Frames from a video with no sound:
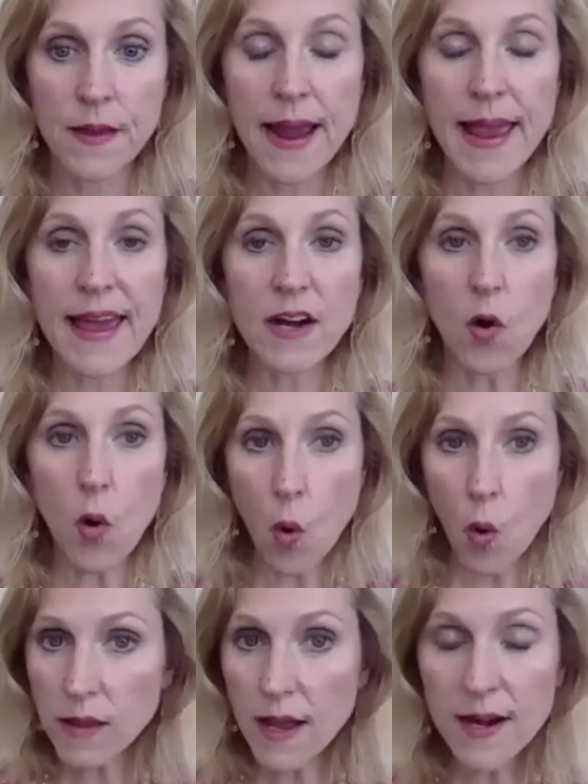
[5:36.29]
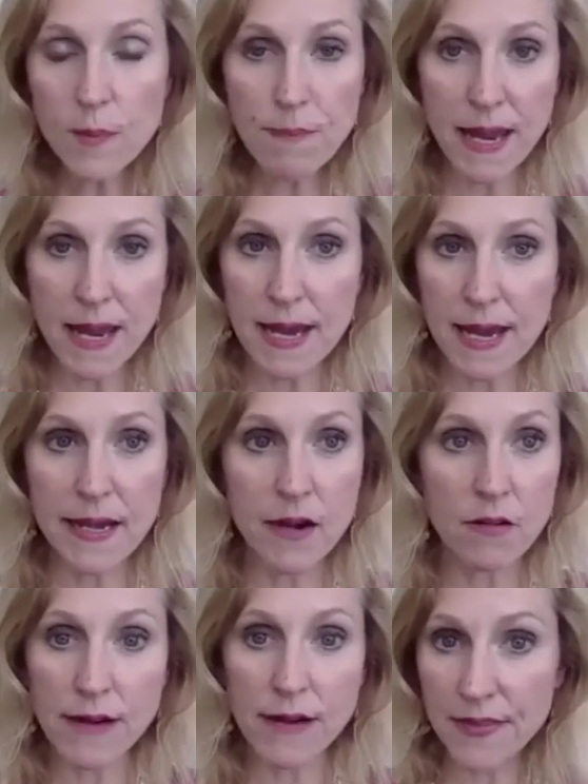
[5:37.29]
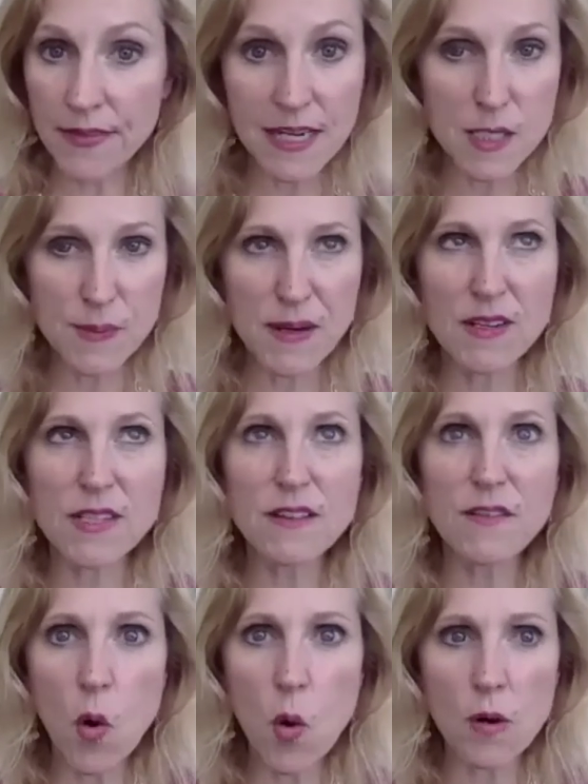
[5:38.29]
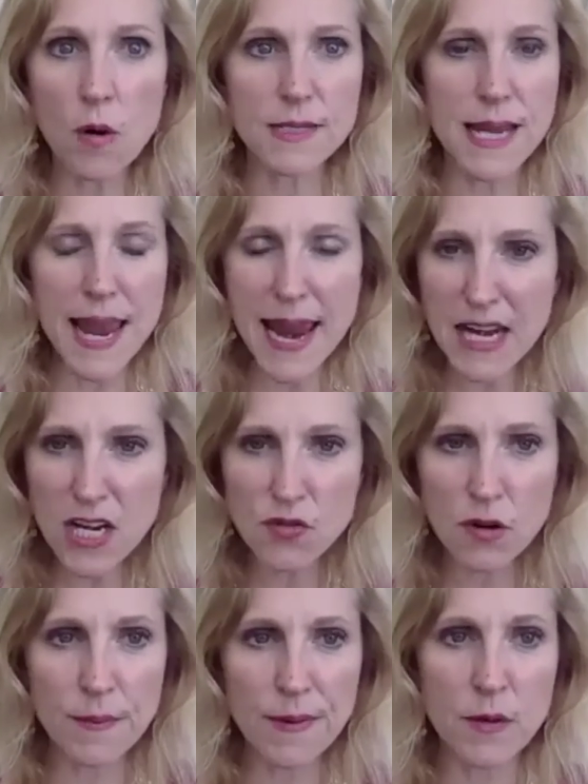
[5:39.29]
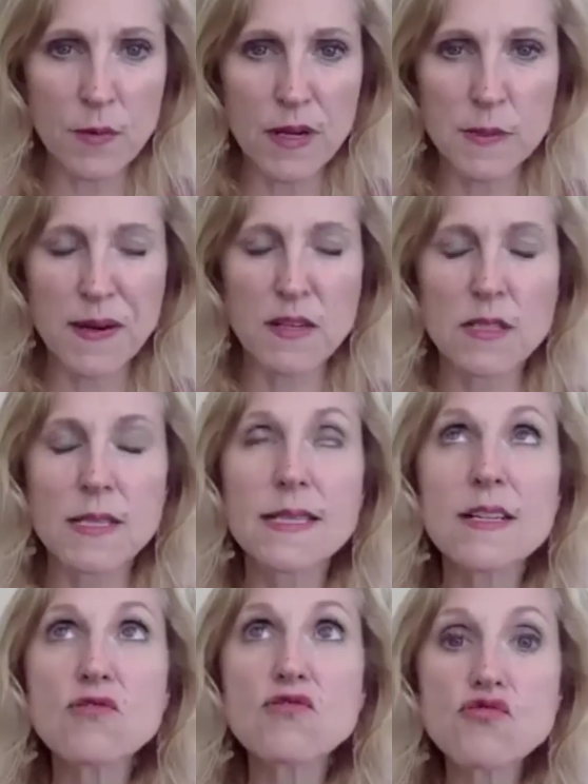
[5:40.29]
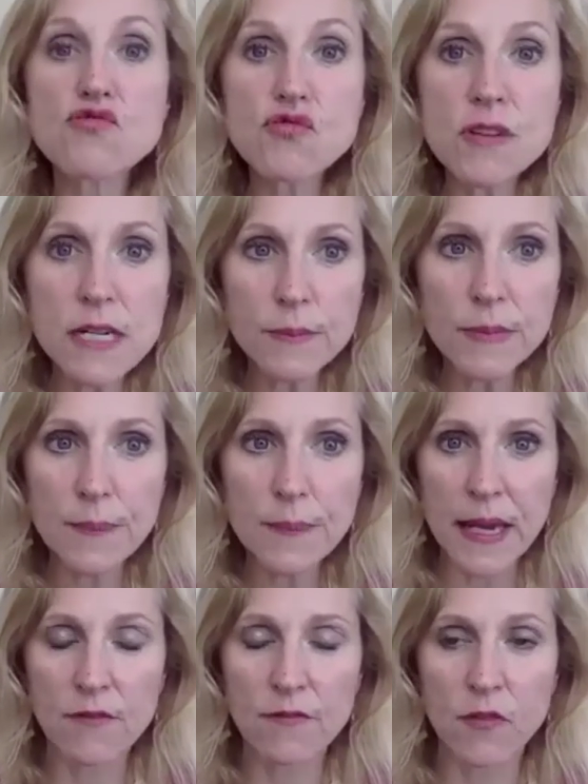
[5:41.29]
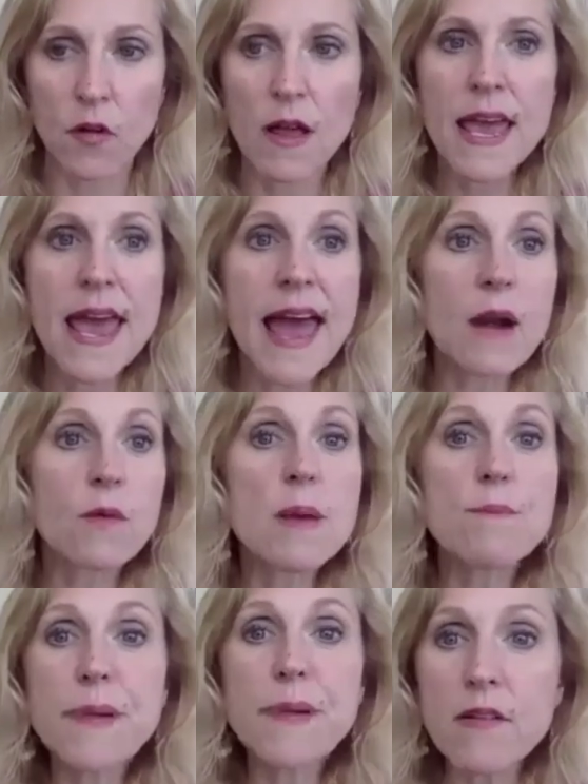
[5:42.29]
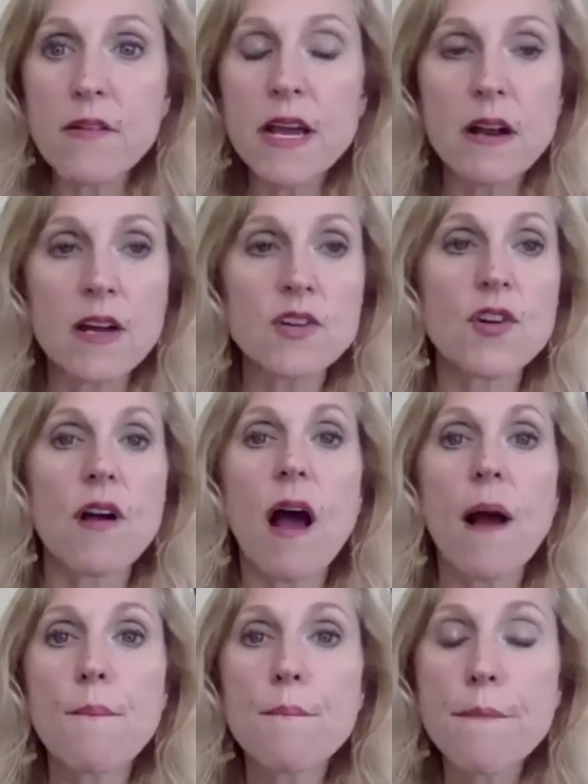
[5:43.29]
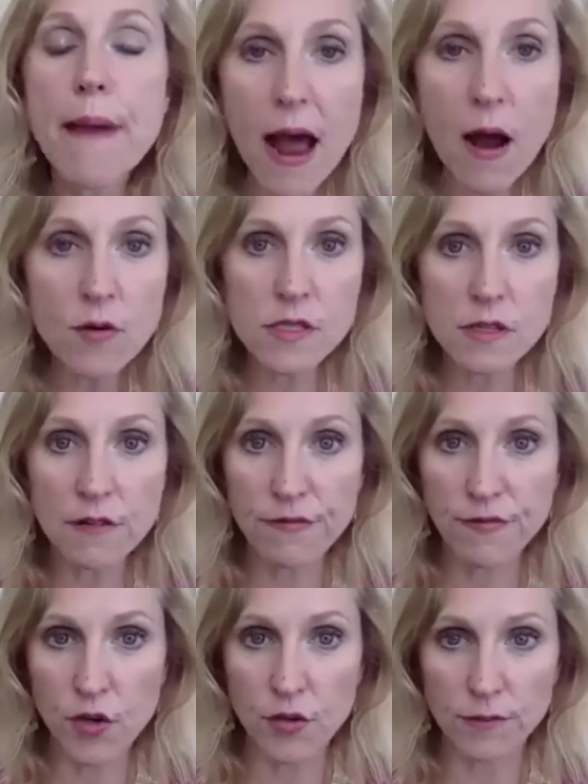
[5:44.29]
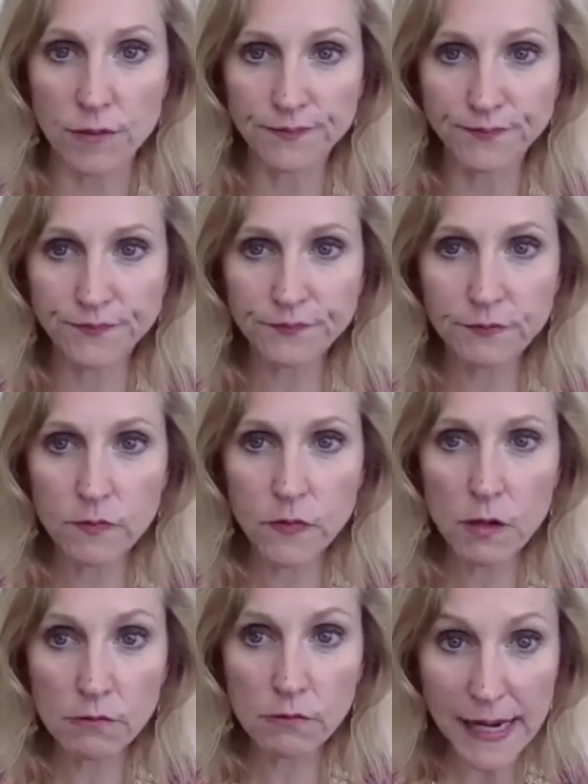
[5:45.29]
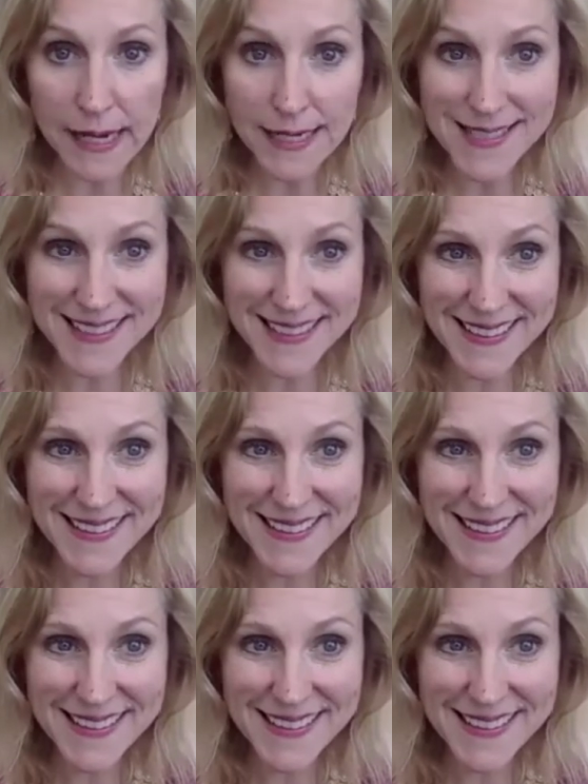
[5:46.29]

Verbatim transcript: I had a whole lot of pain around that experience. Of course, any trauma that we experience is incredibly painful, and we bury it under mounds of food, right?